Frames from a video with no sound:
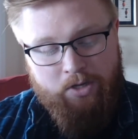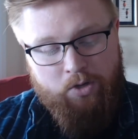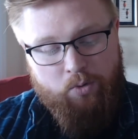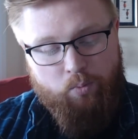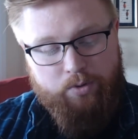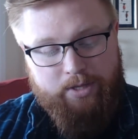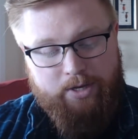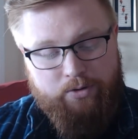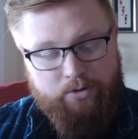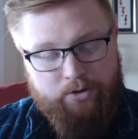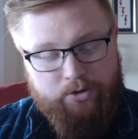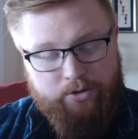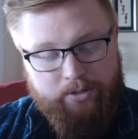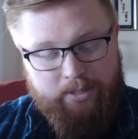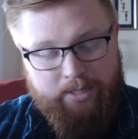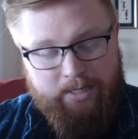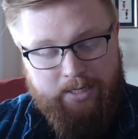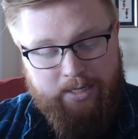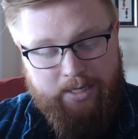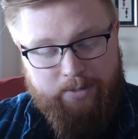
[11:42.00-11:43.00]
Without her
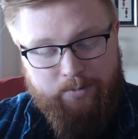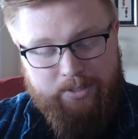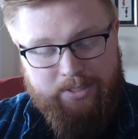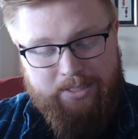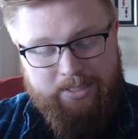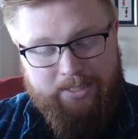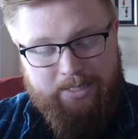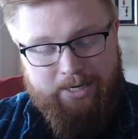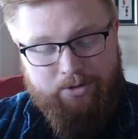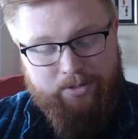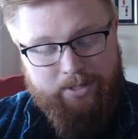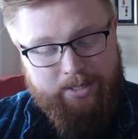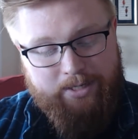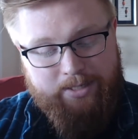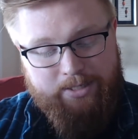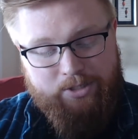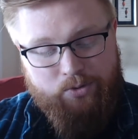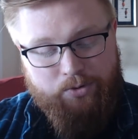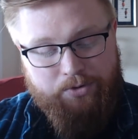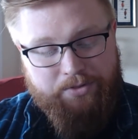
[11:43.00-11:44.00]
lead, he would stick out like a
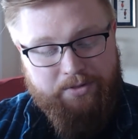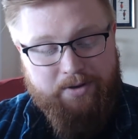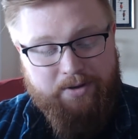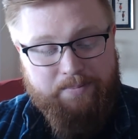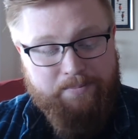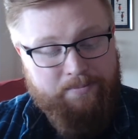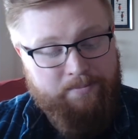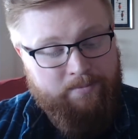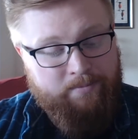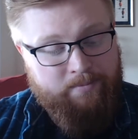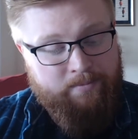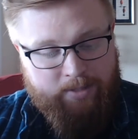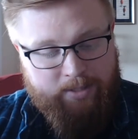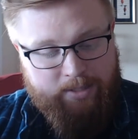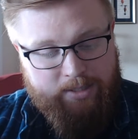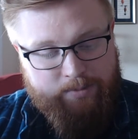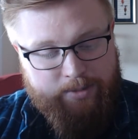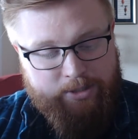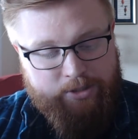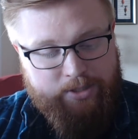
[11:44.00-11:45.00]
sore thumb,
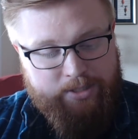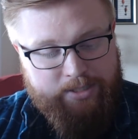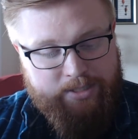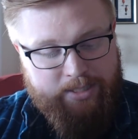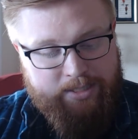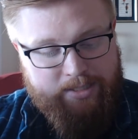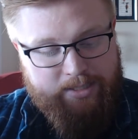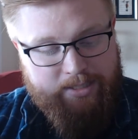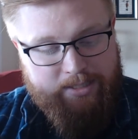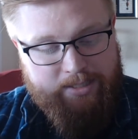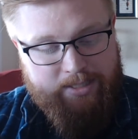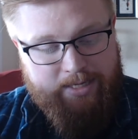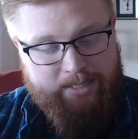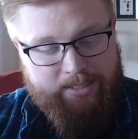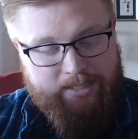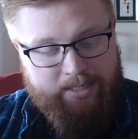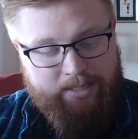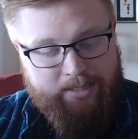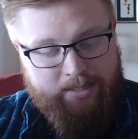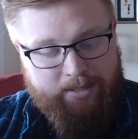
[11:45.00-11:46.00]
especially since, as they
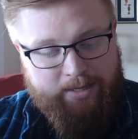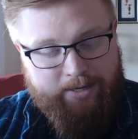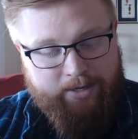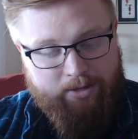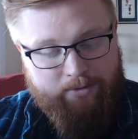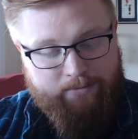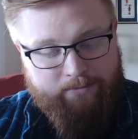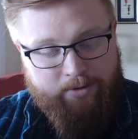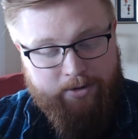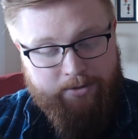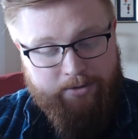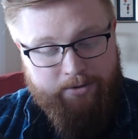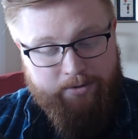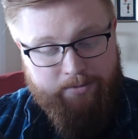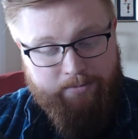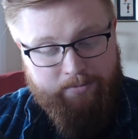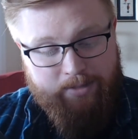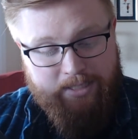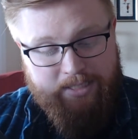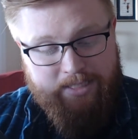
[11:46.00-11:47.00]
ascended the hill
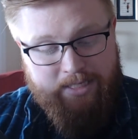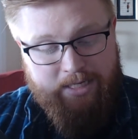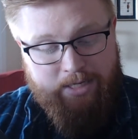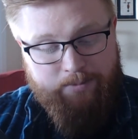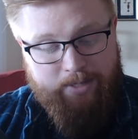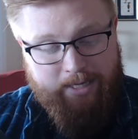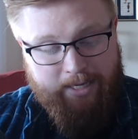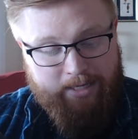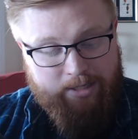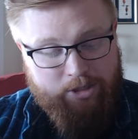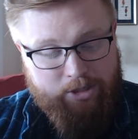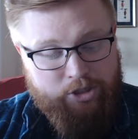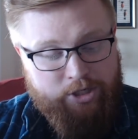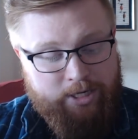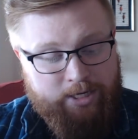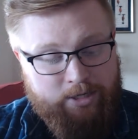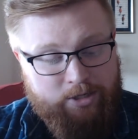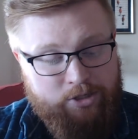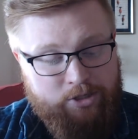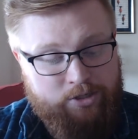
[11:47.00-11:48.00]
farther, the city began to
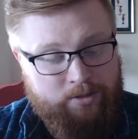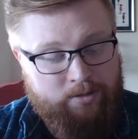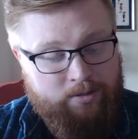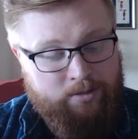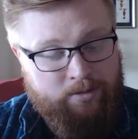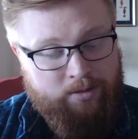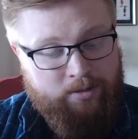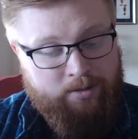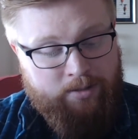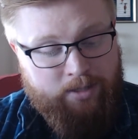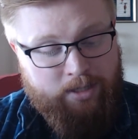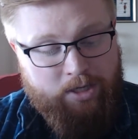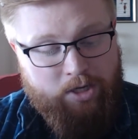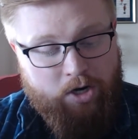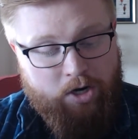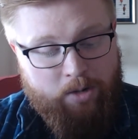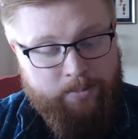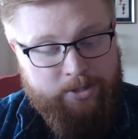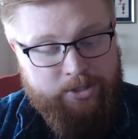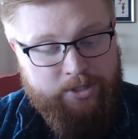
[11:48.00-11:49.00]
change.
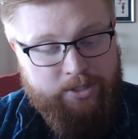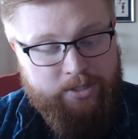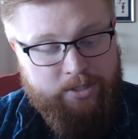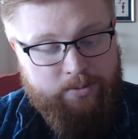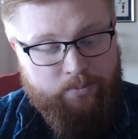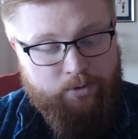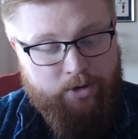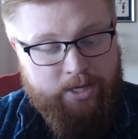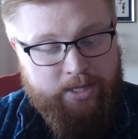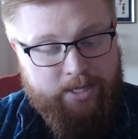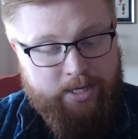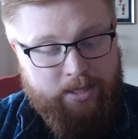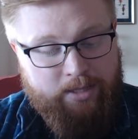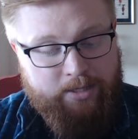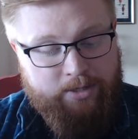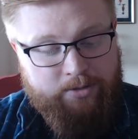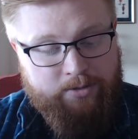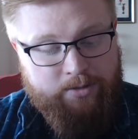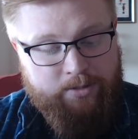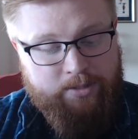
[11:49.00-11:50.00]
Garbage and debris that
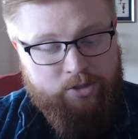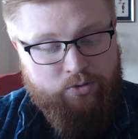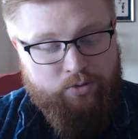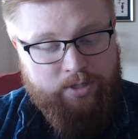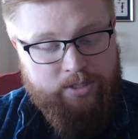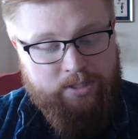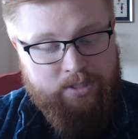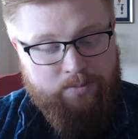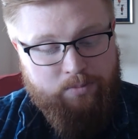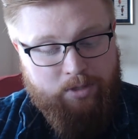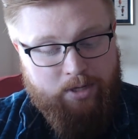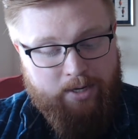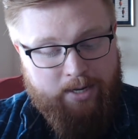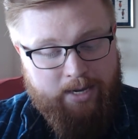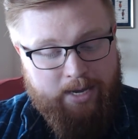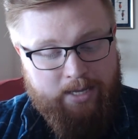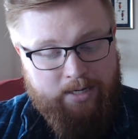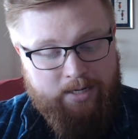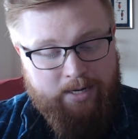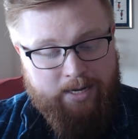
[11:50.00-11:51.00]
littered the streets and
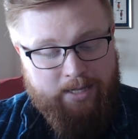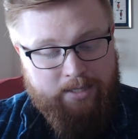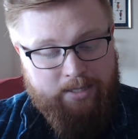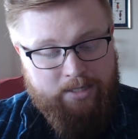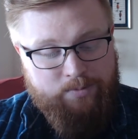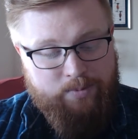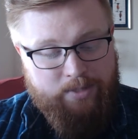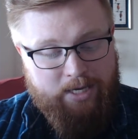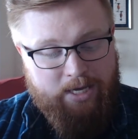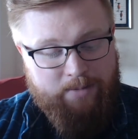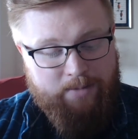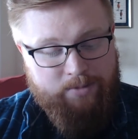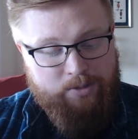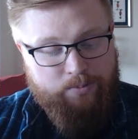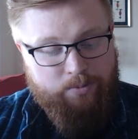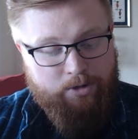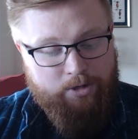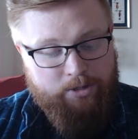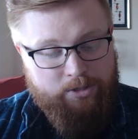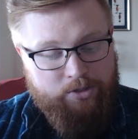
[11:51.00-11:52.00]
blockaded alleys became
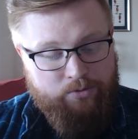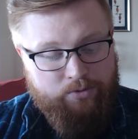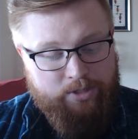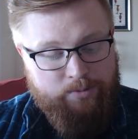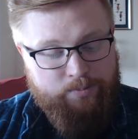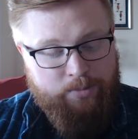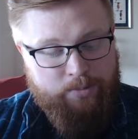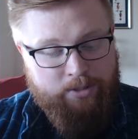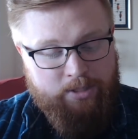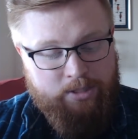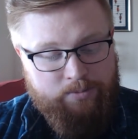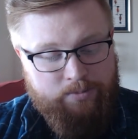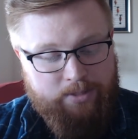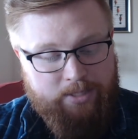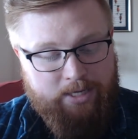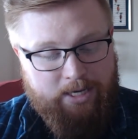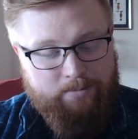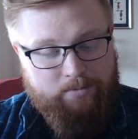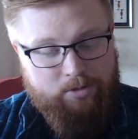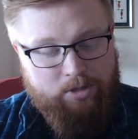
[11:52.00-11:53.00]
sparser as buildings
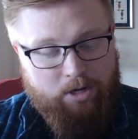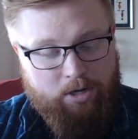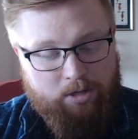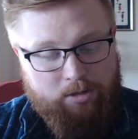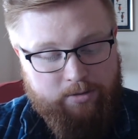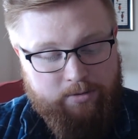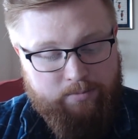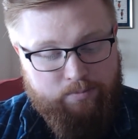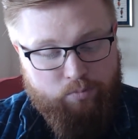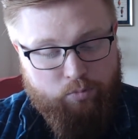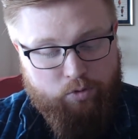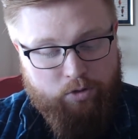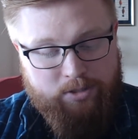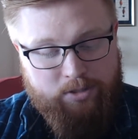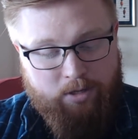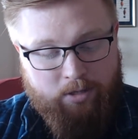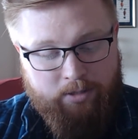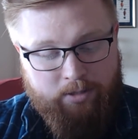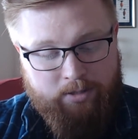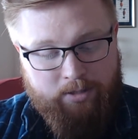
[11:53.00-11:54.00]
became taller, more
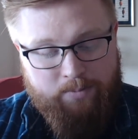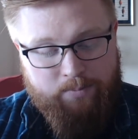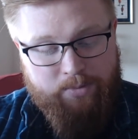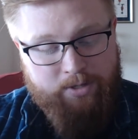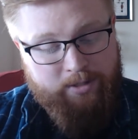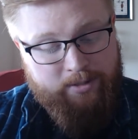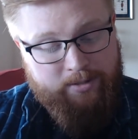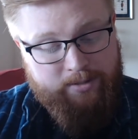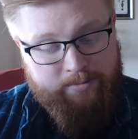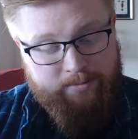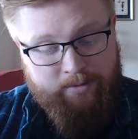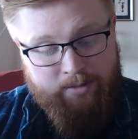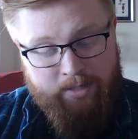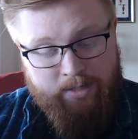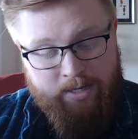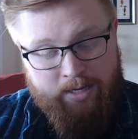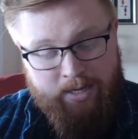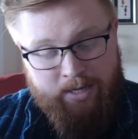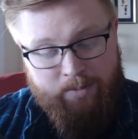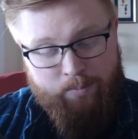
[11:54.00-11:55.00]
solidly built.
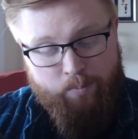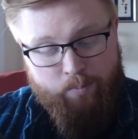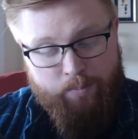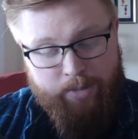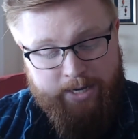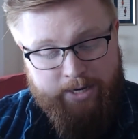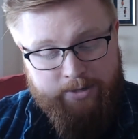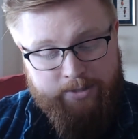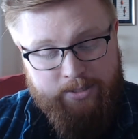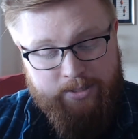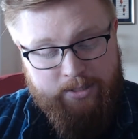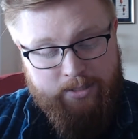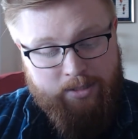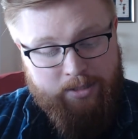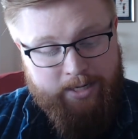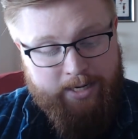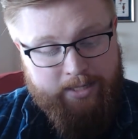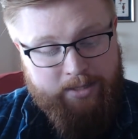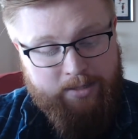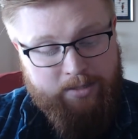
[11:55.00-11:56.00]
Beggars still
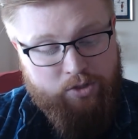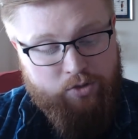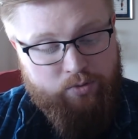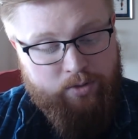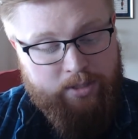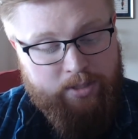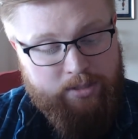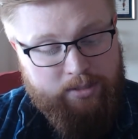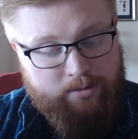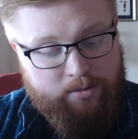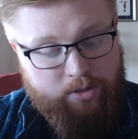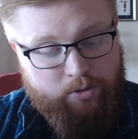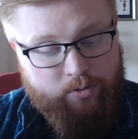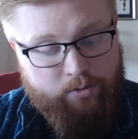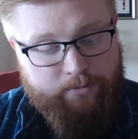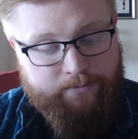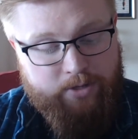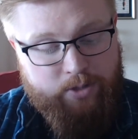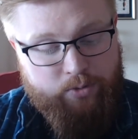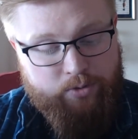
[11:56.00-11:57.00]
lined the streets, though
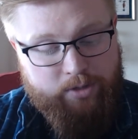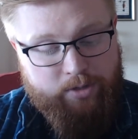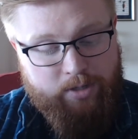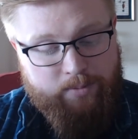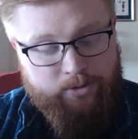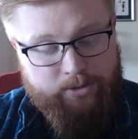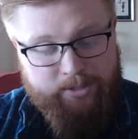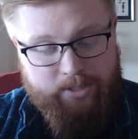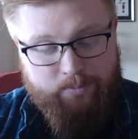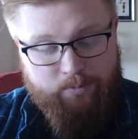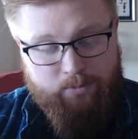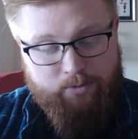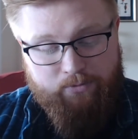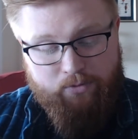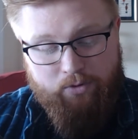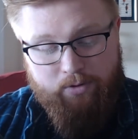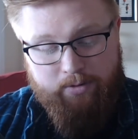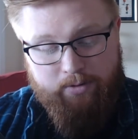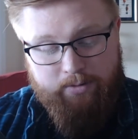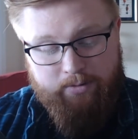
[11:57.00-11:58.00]
in fewer numbers than
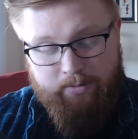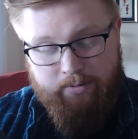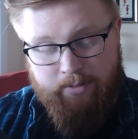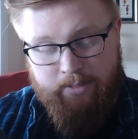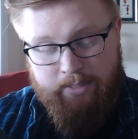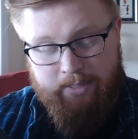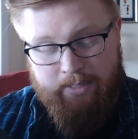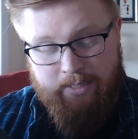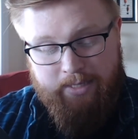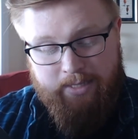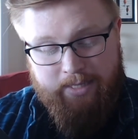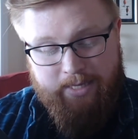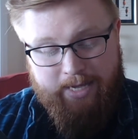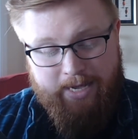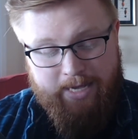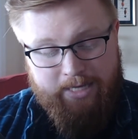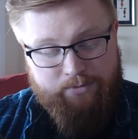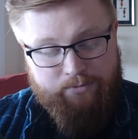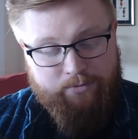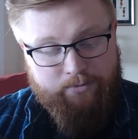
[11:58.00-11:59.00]
before. They
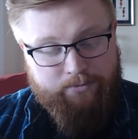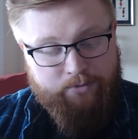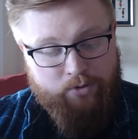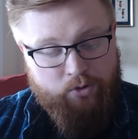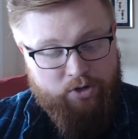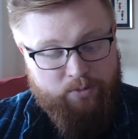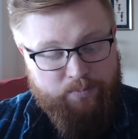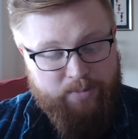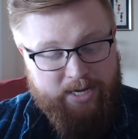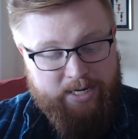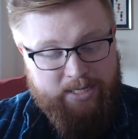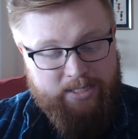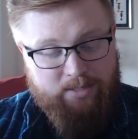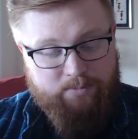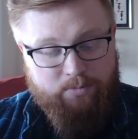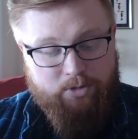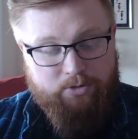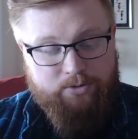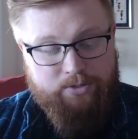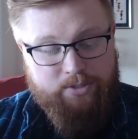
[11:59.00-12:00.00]
asked for food and
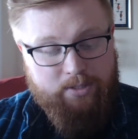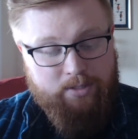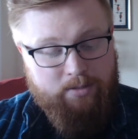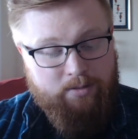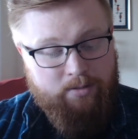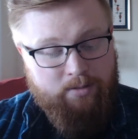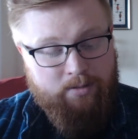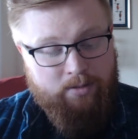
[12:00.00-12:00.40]
medicine mostly.